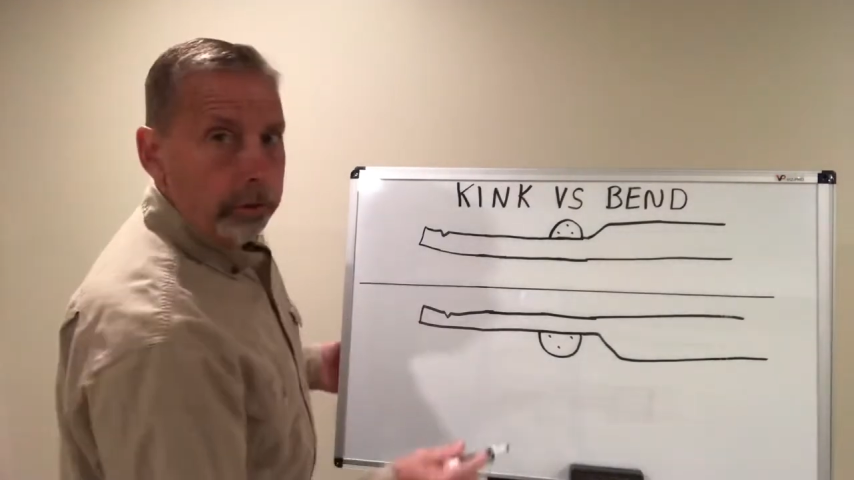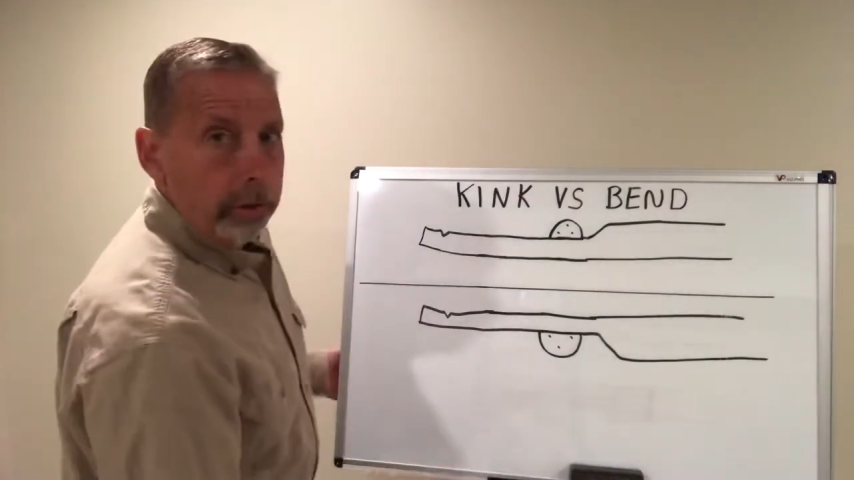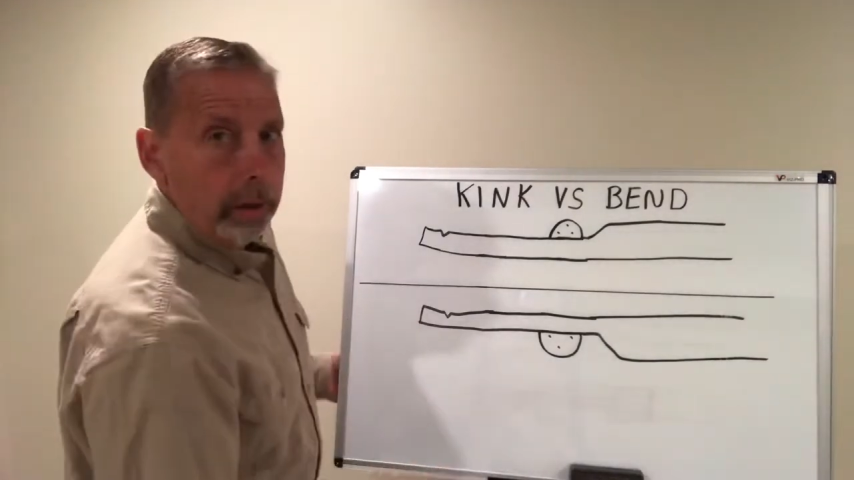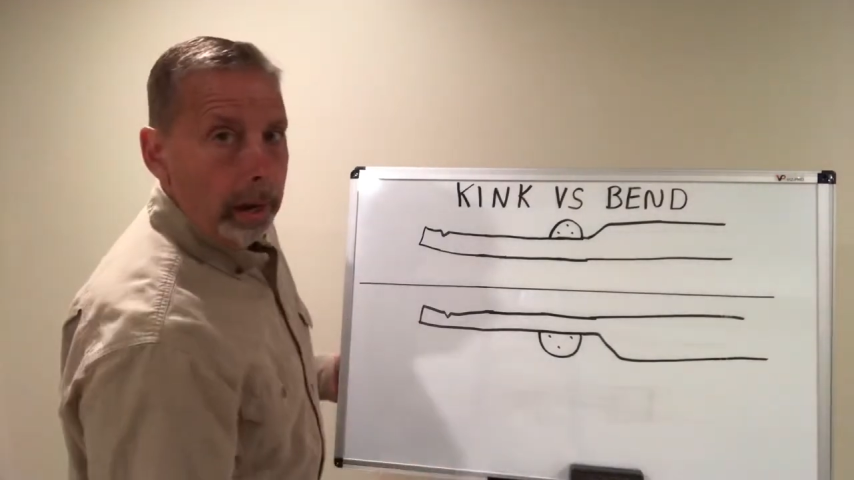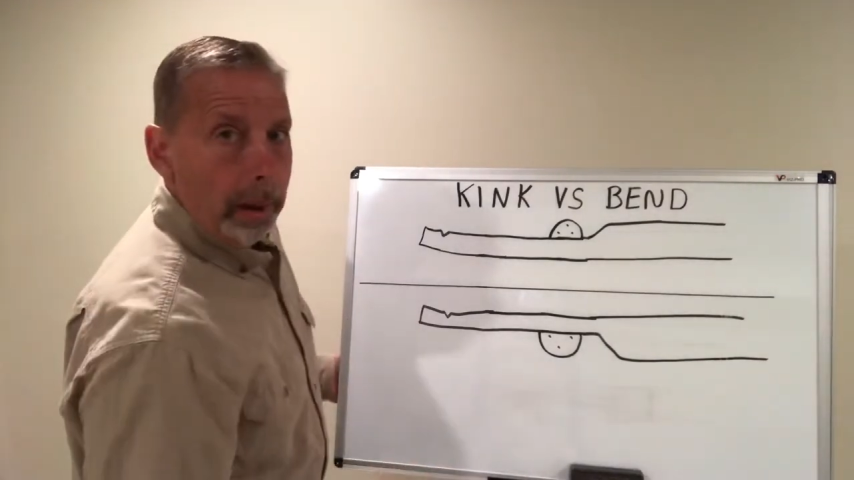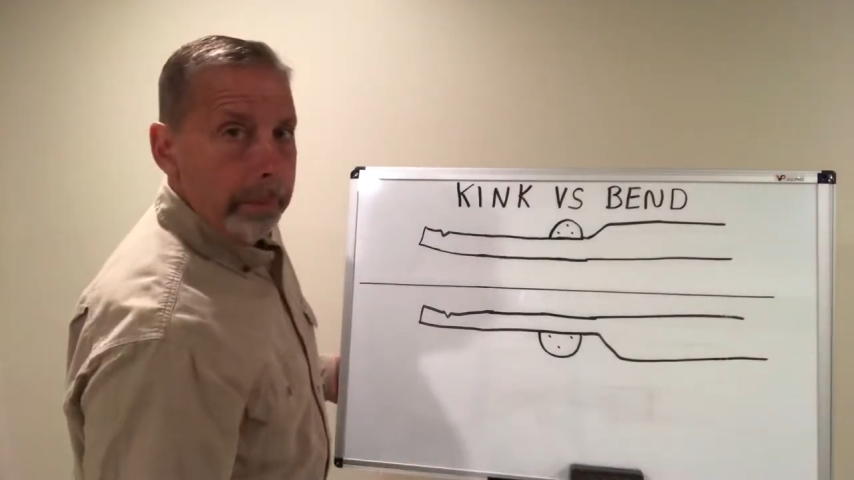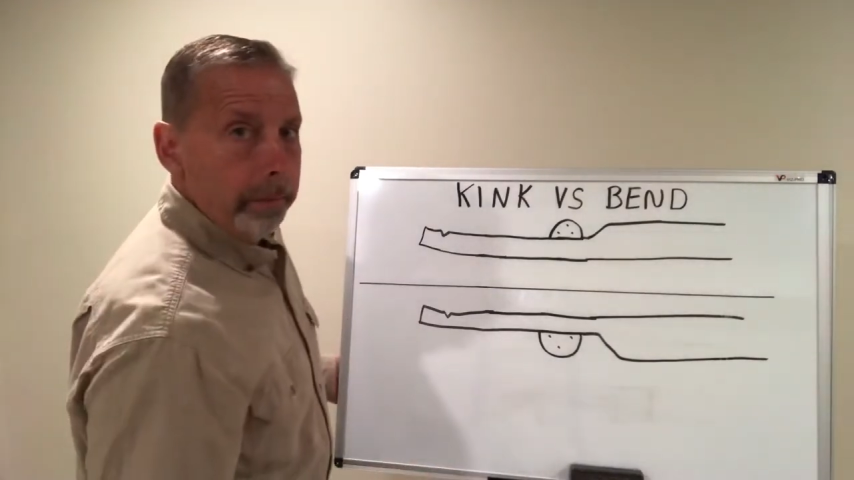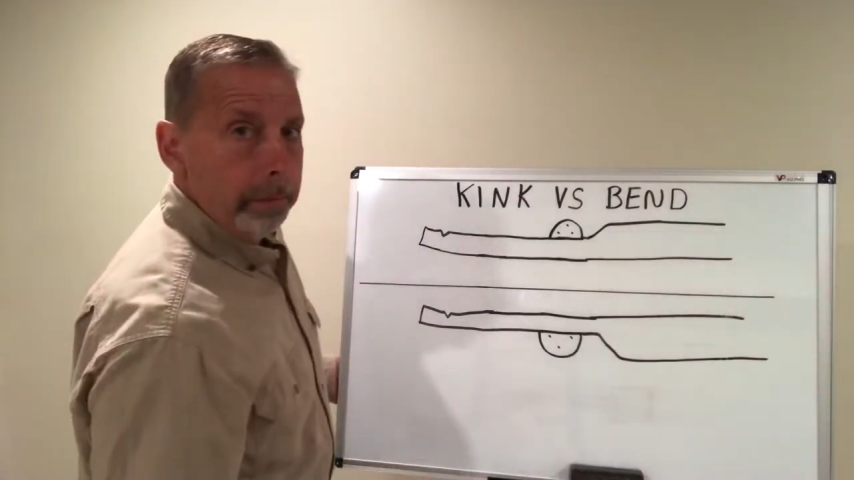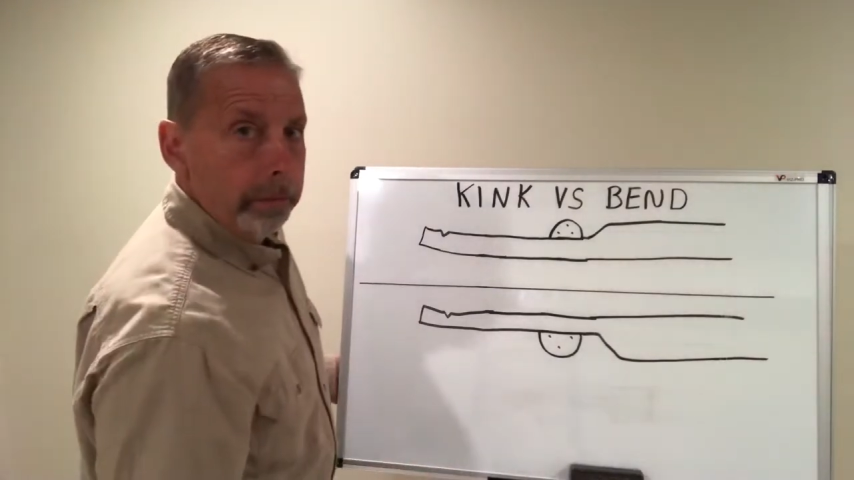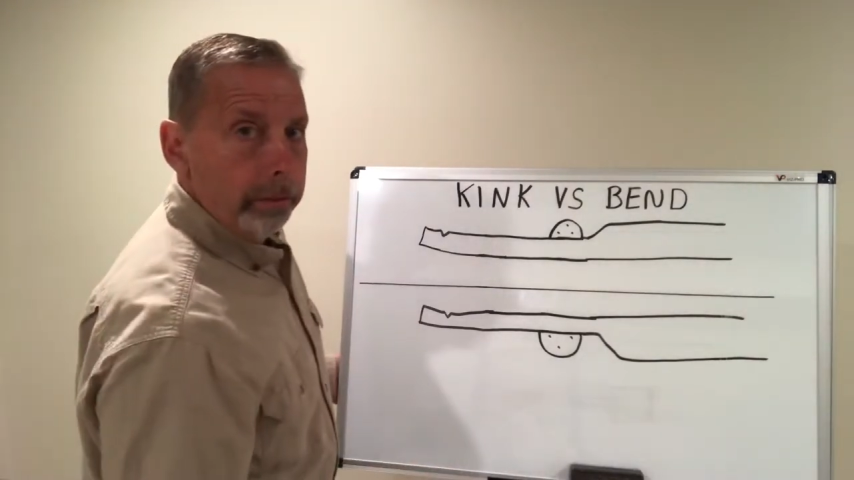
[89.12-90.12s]
GM,
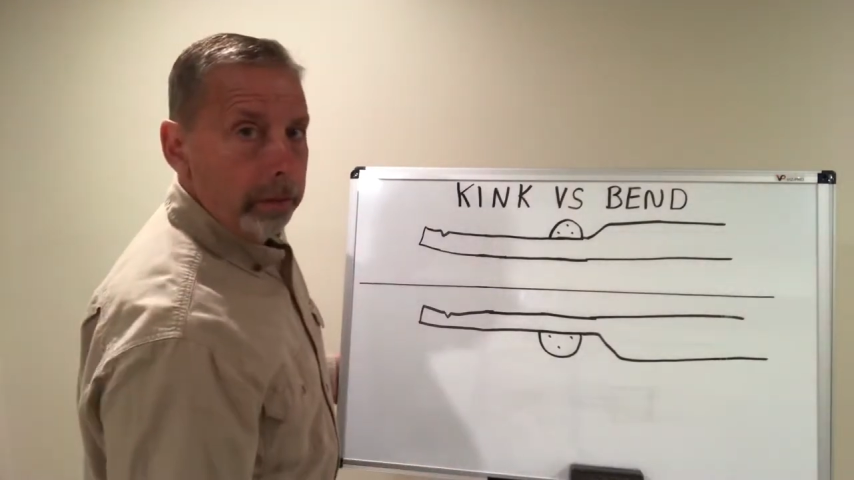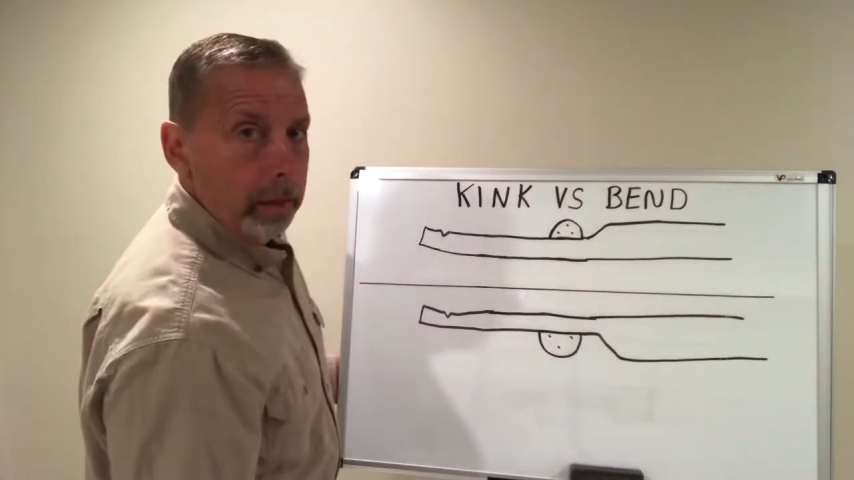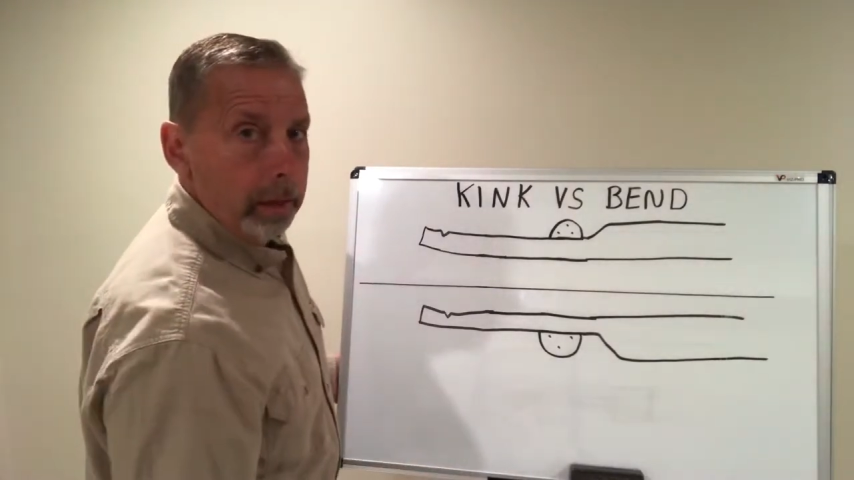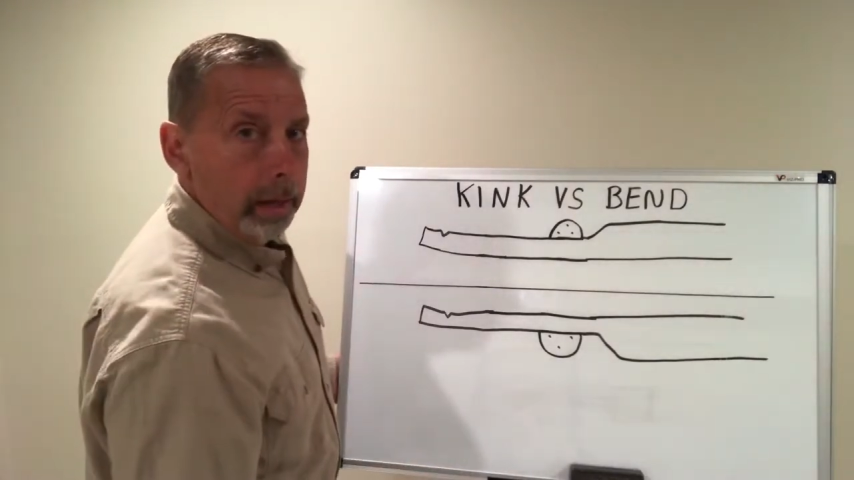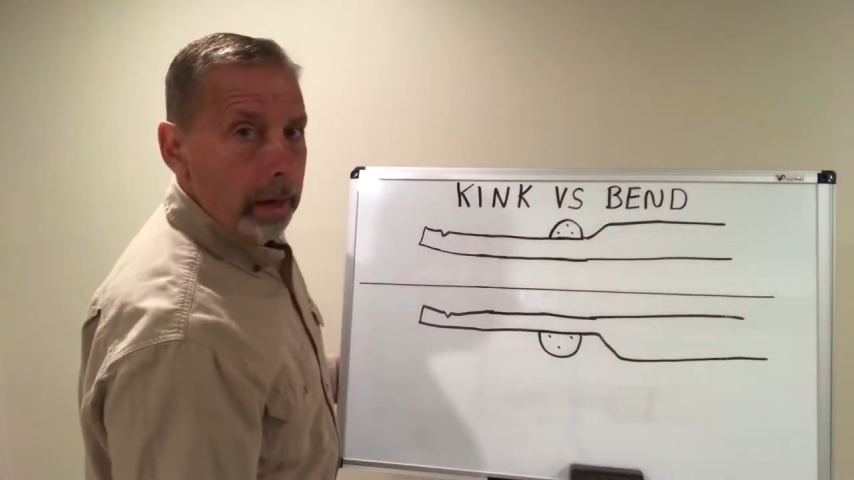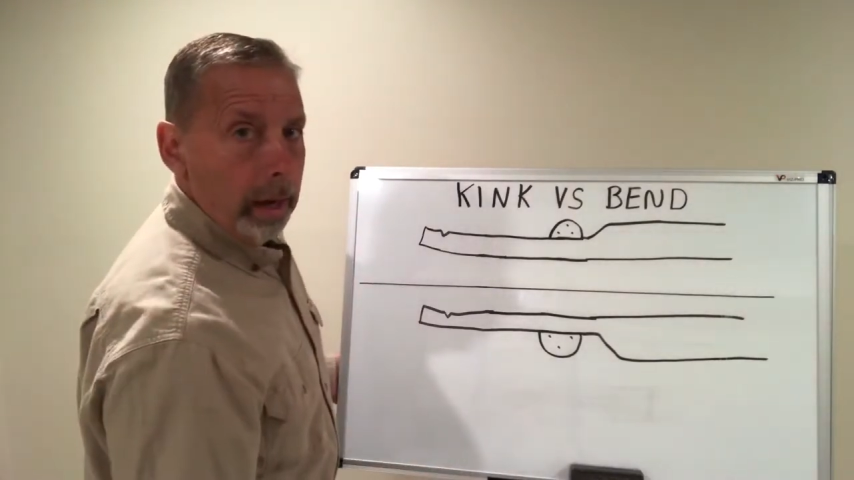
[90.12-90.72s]
if you've seen